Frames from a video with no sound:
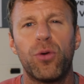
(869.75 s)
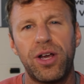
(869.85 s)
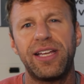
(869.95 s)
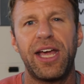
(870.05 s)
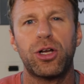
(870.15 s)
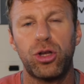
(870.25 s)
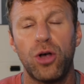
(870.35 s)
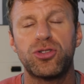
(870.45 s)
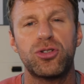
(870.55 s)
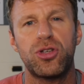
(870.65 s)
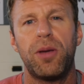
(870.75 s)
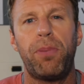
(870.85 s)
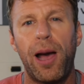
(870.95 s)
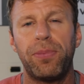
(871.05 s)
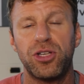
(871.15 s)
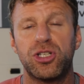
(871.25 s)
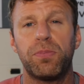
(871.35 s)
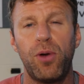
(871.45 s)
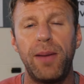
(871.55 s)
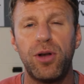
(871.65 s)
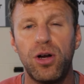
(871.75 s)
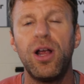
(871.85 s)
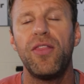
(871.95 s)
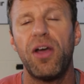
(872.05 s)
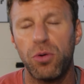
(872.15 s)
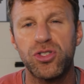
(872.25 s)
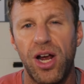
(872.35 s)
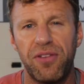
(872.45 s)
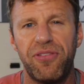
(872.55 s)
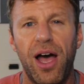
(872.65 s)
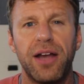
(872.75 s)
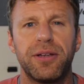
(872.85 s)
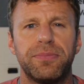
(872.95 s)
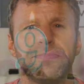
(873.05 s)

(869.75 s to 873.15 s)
we're gonna get closer to the population parameter that we're trying to find.